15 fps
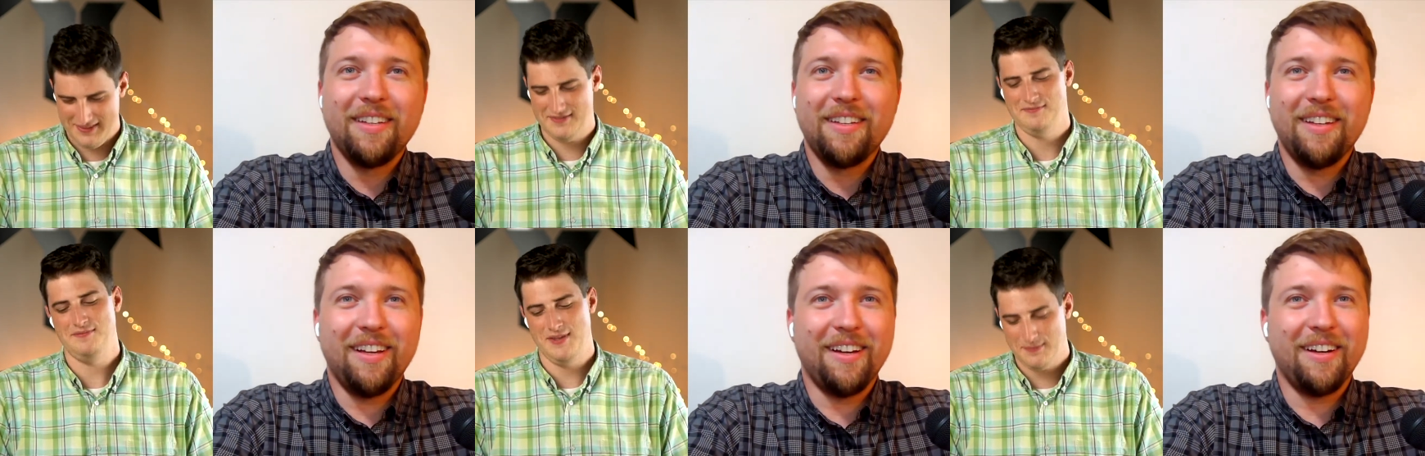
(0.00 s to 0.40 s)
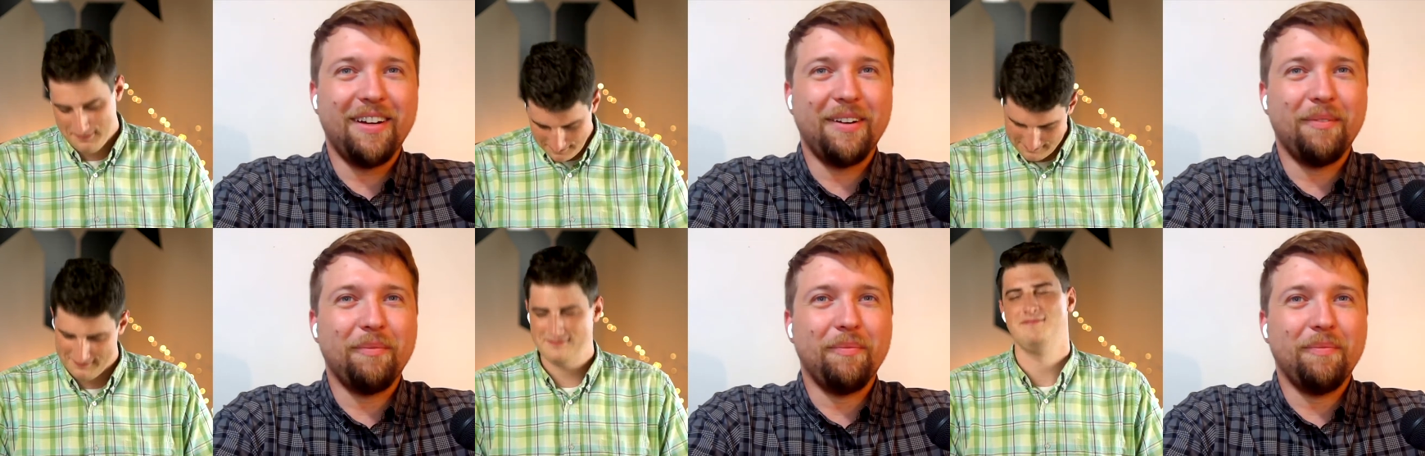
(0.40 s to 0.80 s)

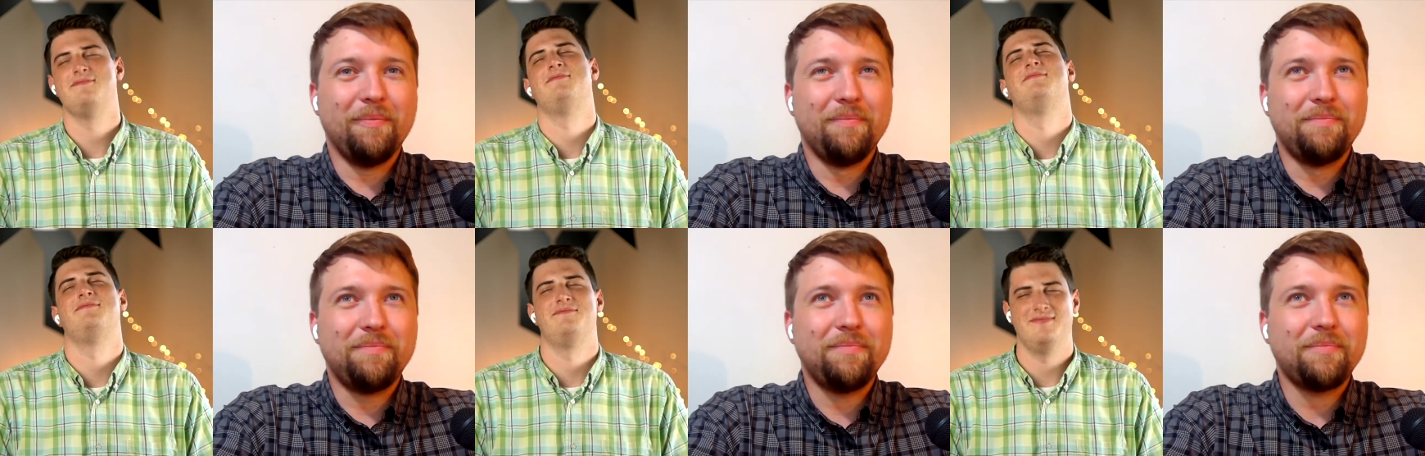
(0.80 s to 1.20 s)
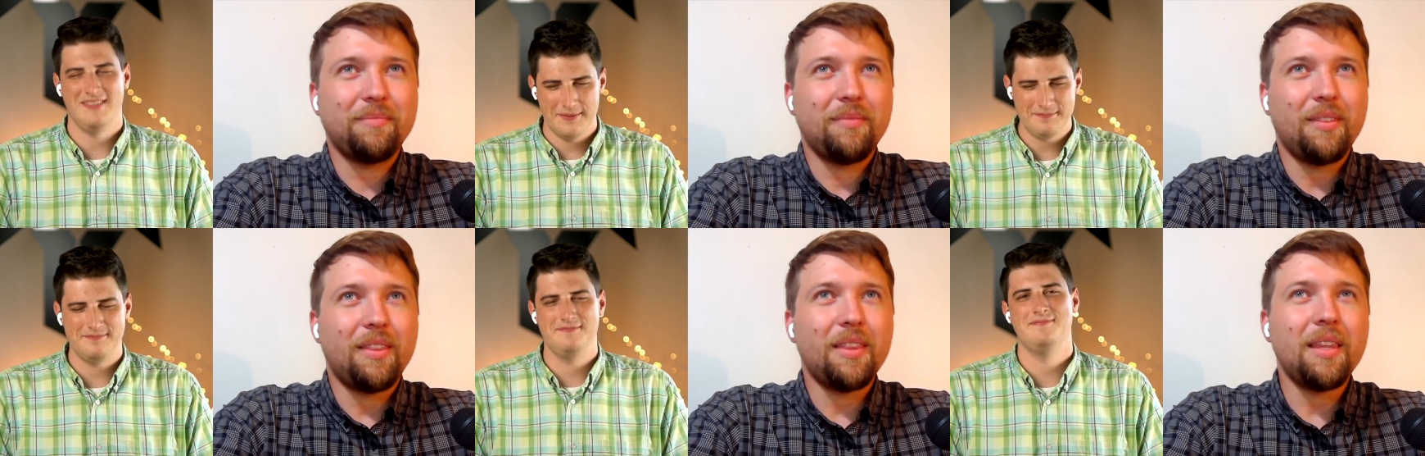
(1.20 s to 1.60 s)
Speaker 1: Um,
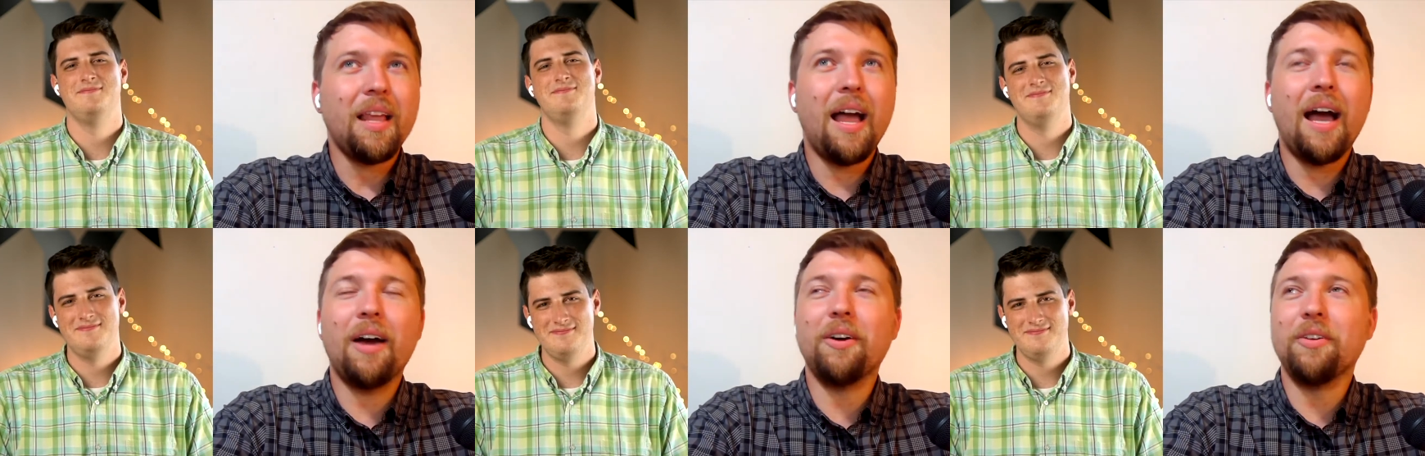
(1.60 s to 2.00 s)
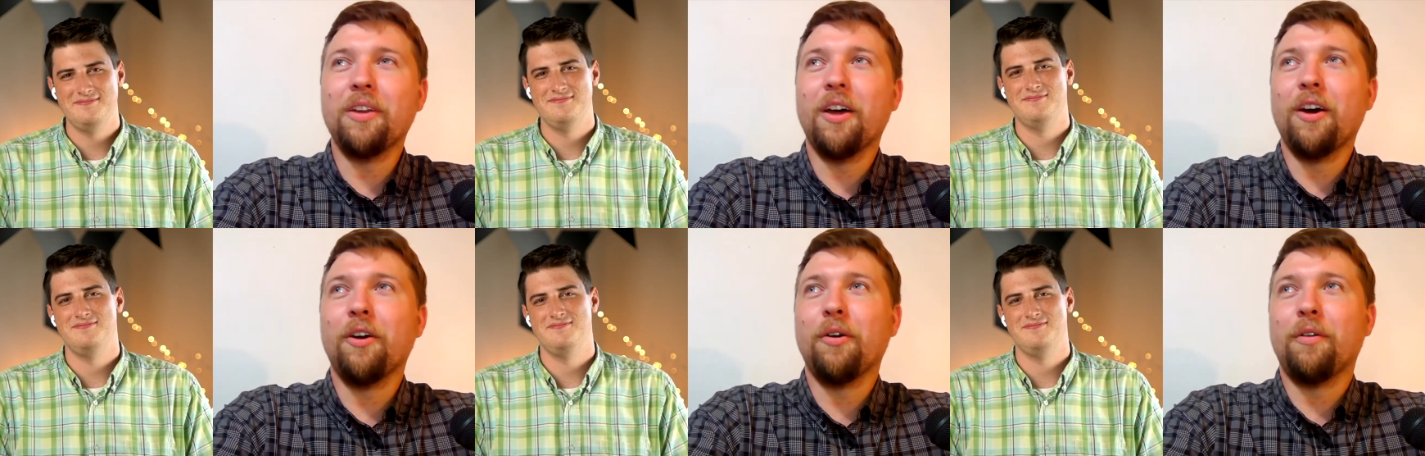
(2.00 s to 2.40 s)
yep. Yep. I don't
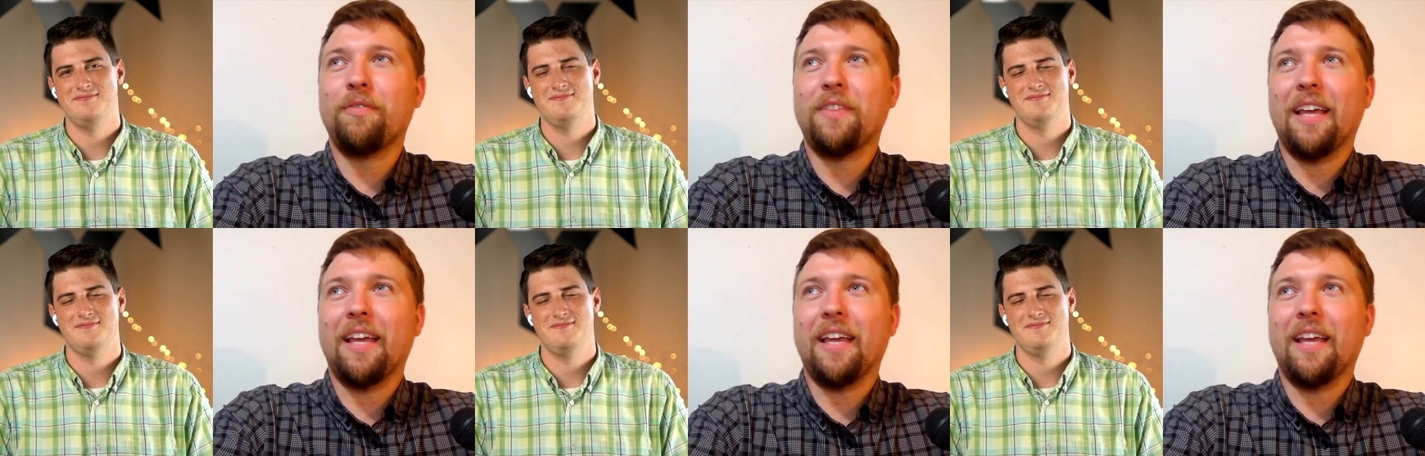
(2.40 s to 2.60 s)
know if they